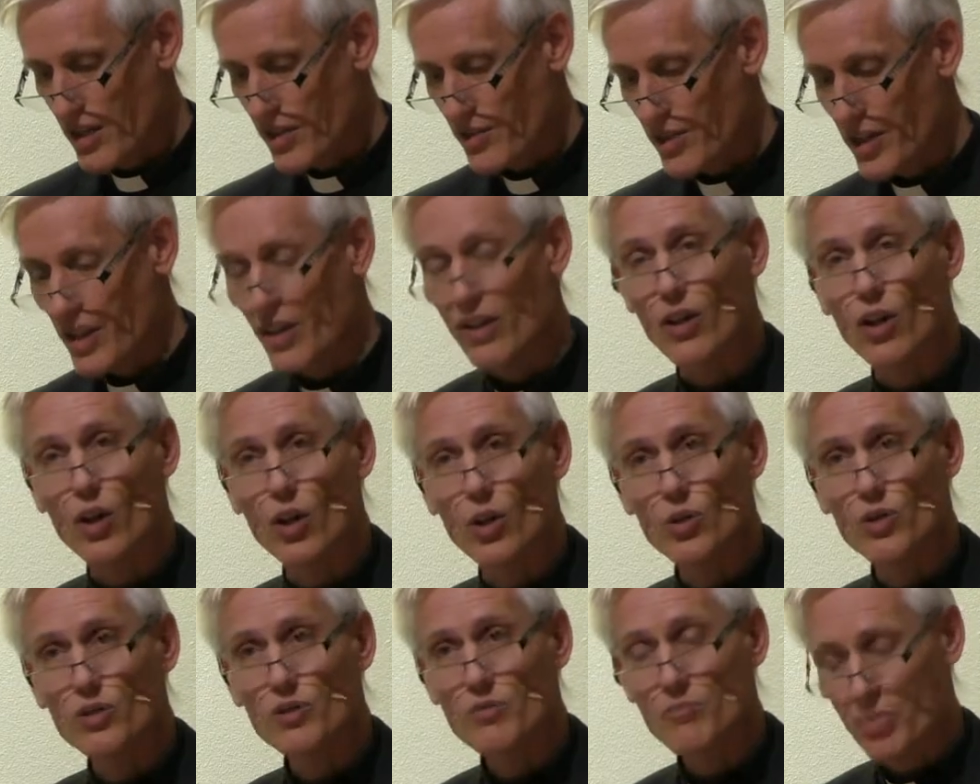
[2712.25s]
their
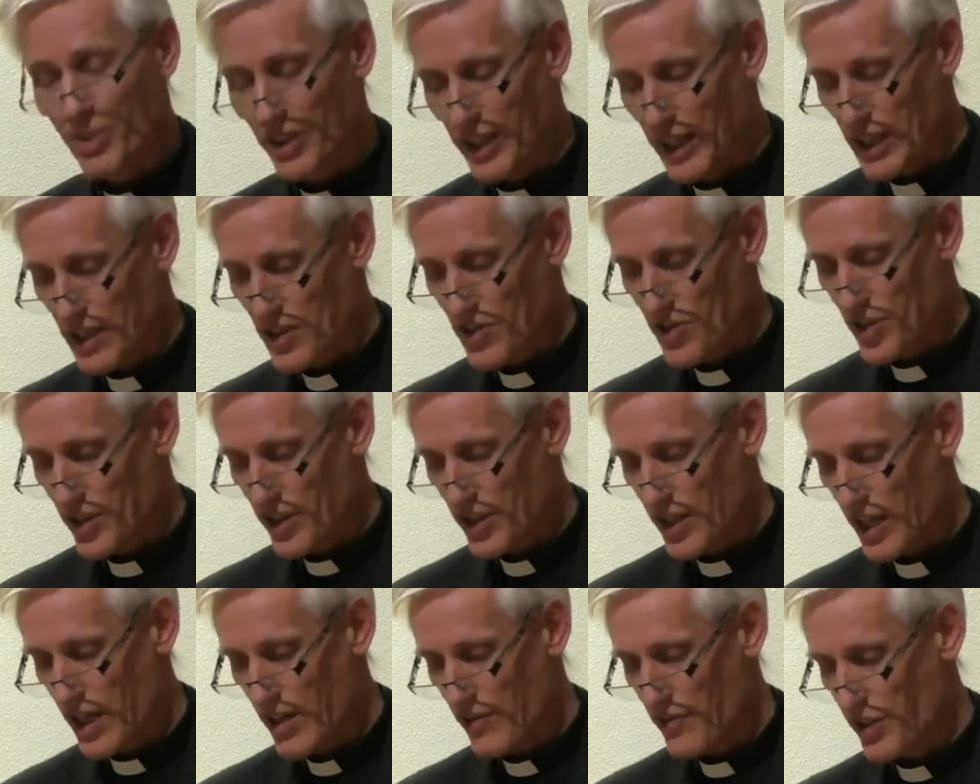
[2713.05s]
own place in
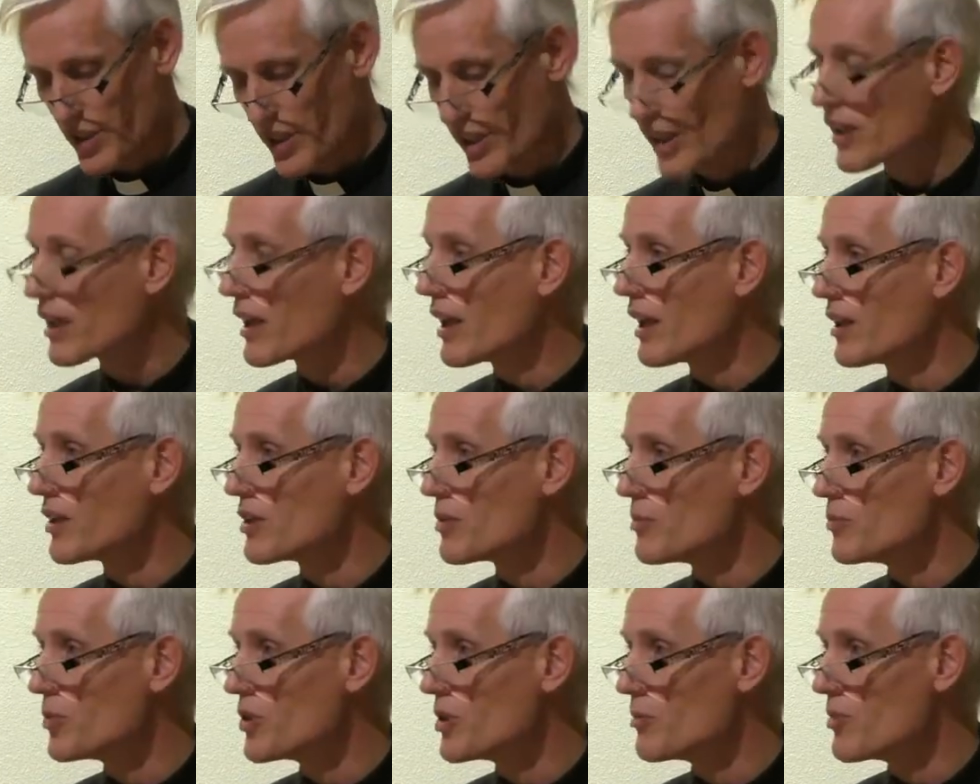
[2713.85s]
the heavenly
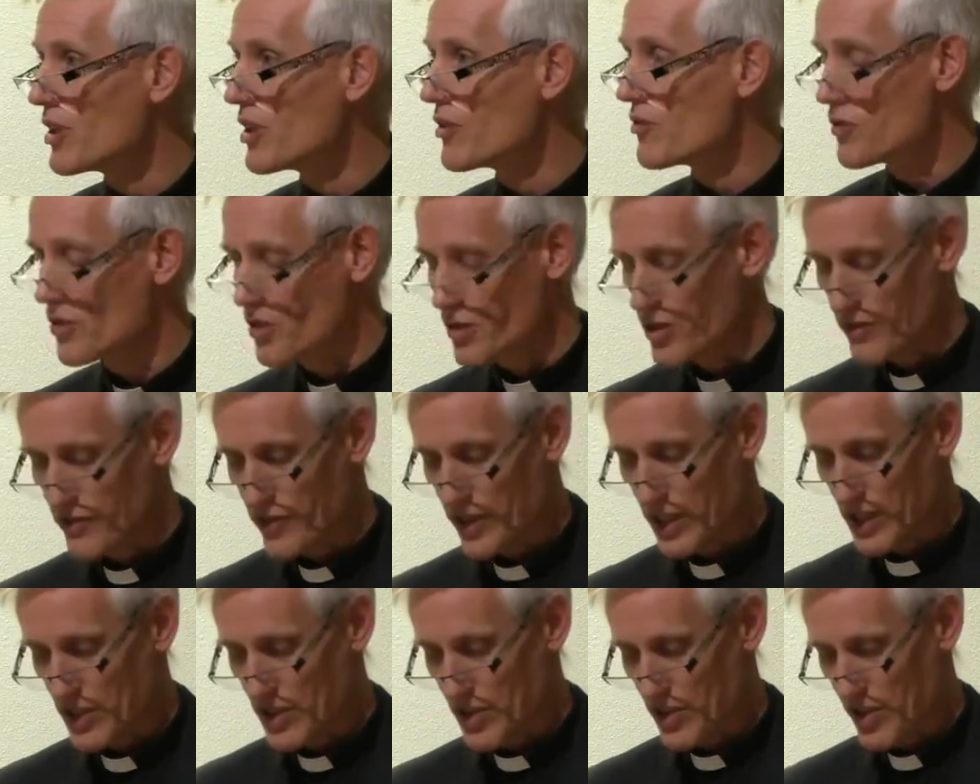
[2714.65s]
kingdom would be
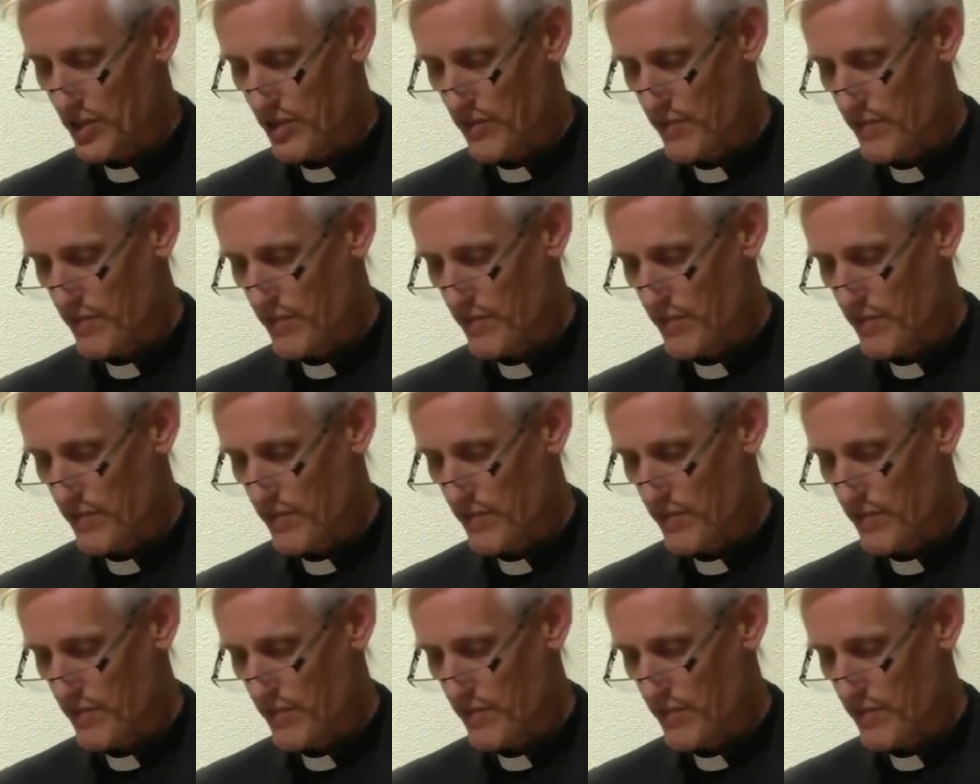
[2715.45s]
forfeit.